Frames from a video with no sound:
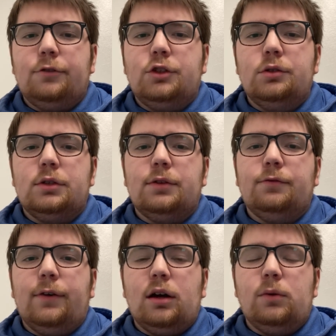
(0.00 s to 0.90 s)
She used it
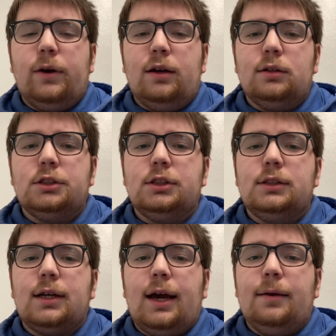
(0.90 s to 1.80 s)
very well. She
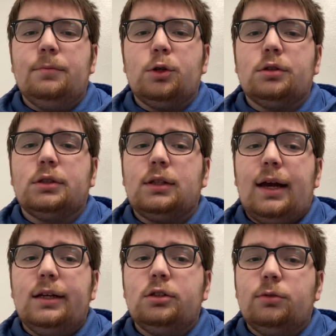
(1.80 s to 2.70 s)
timed her
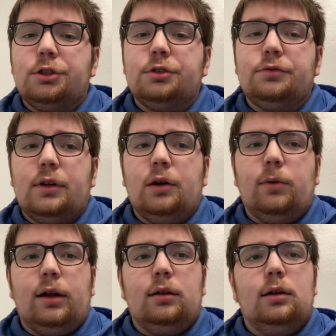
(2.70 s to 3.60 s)
slide switches very
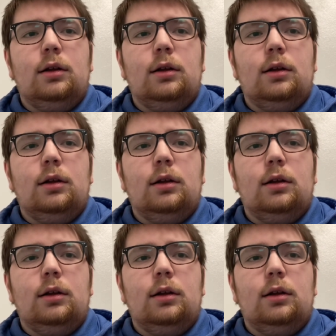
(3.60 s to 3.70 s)
well.